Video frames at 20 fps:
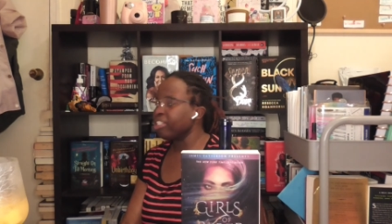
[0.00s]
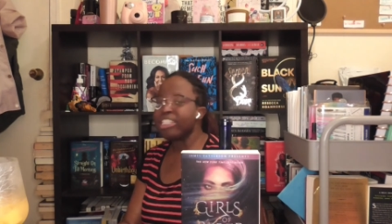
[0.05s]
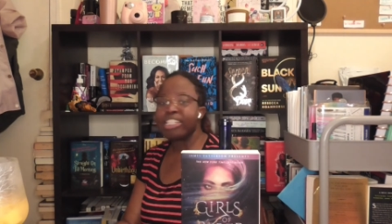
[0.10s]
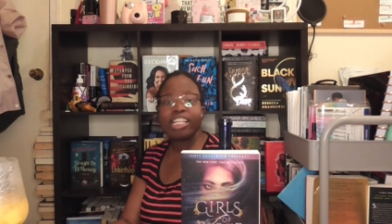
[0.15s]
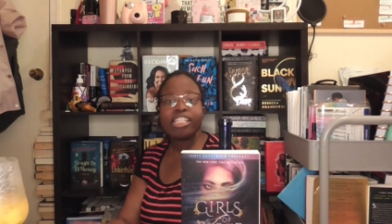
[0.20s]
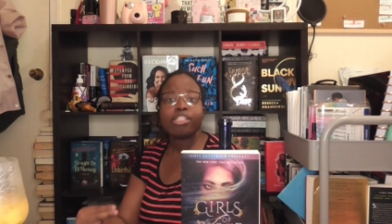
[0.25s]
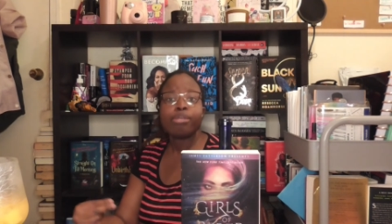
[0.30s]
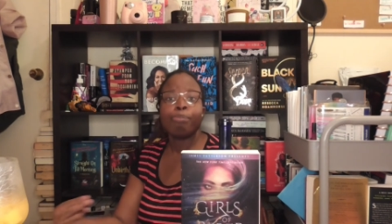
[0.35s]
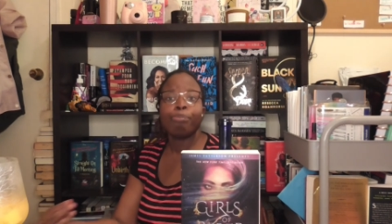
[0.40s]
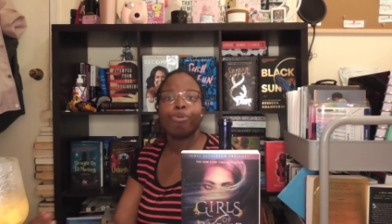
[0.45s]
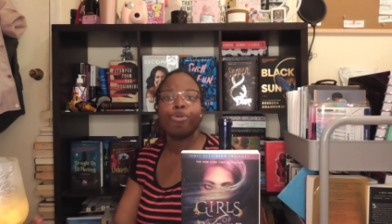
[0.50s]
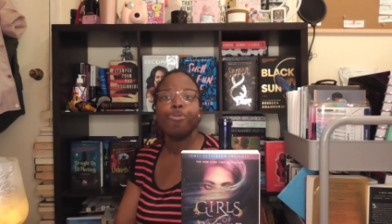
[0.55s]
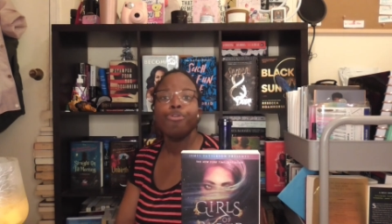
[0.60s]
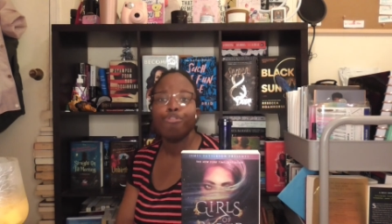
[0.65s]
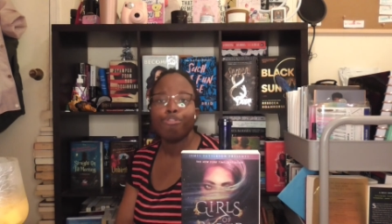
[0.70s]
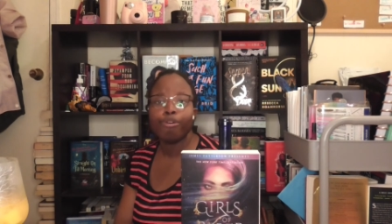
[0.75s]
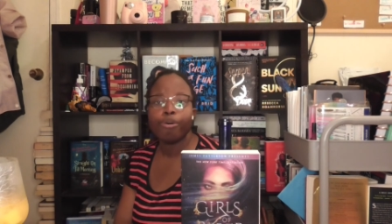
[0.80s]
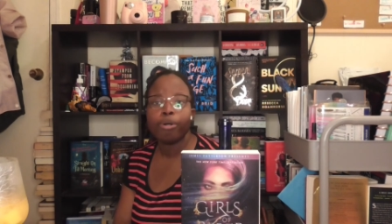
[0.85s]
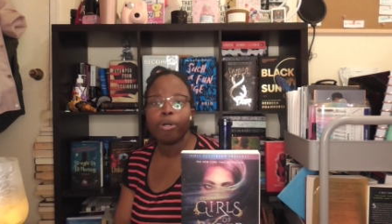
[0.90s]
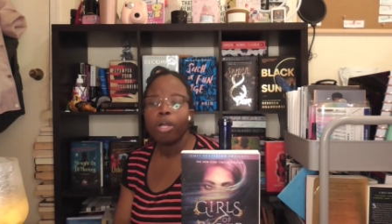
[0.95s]

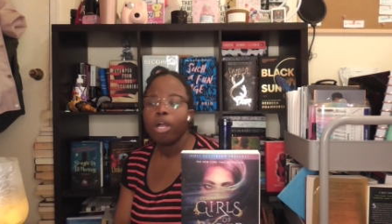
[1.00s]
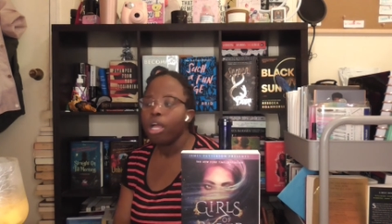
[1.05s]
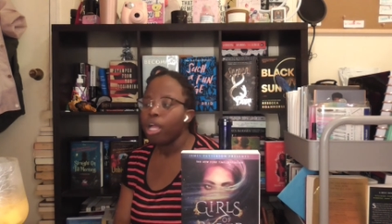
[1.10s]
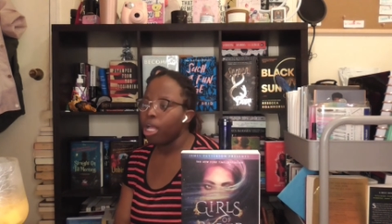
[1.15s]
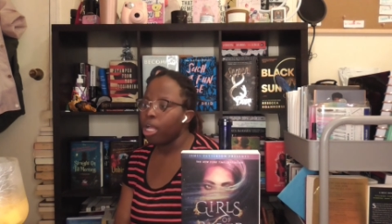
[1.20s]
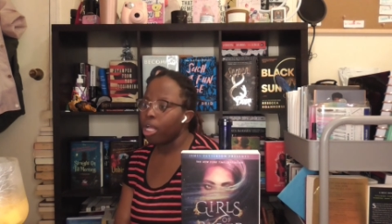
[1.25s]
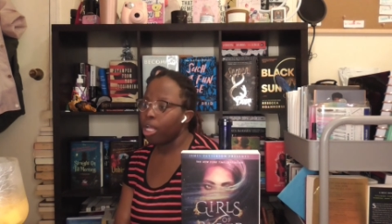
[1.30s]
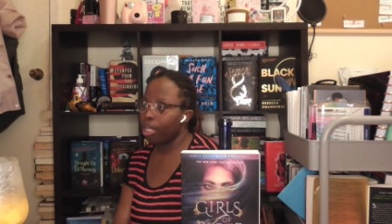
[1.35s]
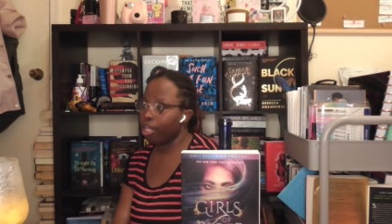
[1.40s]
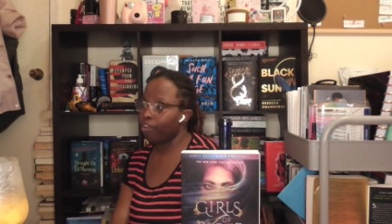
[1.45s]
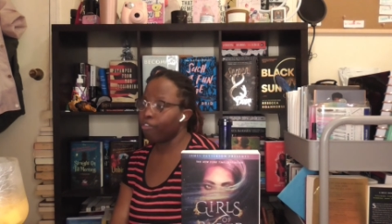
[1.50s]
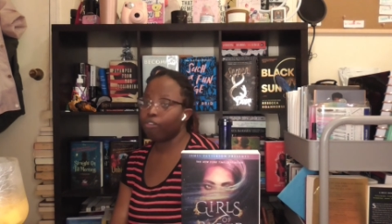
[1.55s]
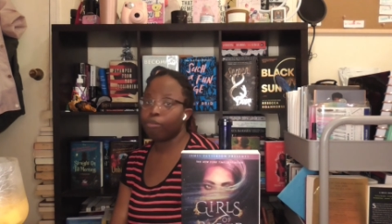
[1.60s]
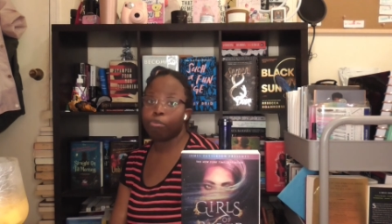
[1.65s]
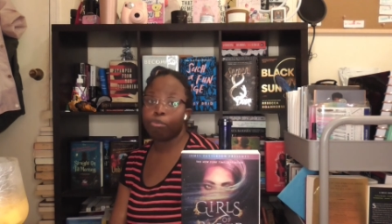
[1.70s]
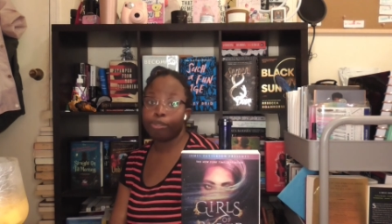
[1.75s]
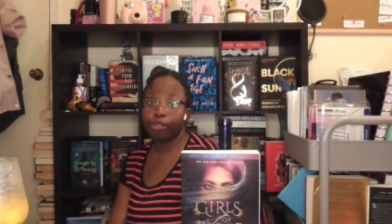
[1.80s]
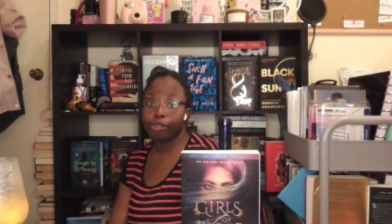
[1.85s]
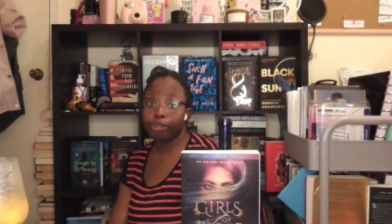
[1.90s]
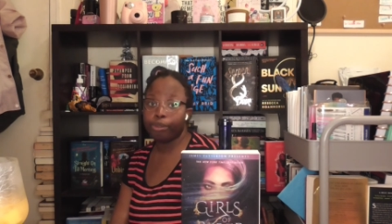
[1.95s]
disapproval
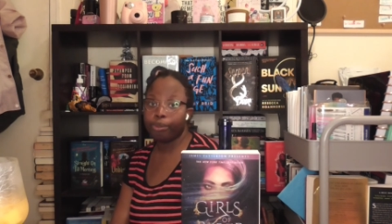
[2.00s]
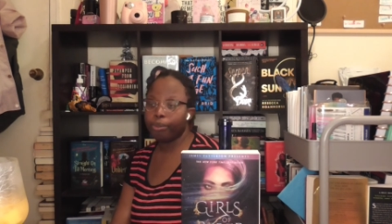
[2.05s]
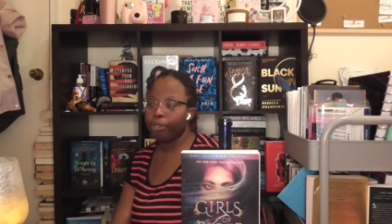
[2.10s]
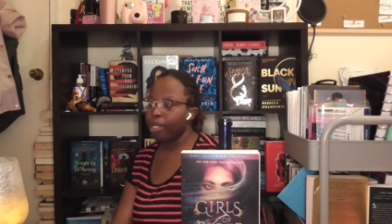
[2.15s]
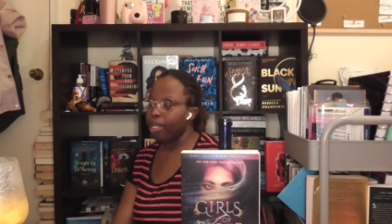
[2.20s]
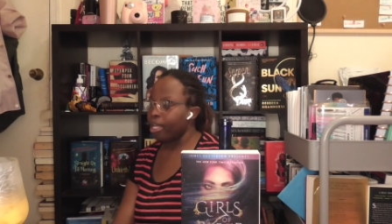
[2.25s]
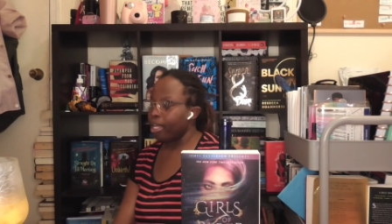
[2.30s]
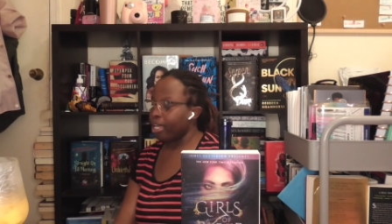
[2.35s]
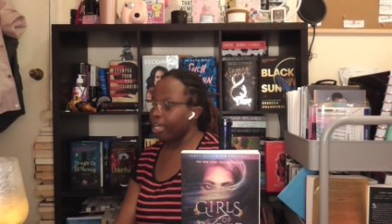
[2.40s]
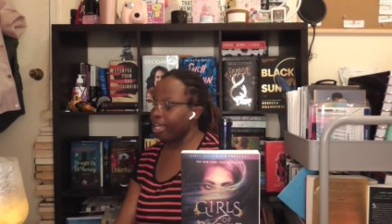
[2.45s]
of blue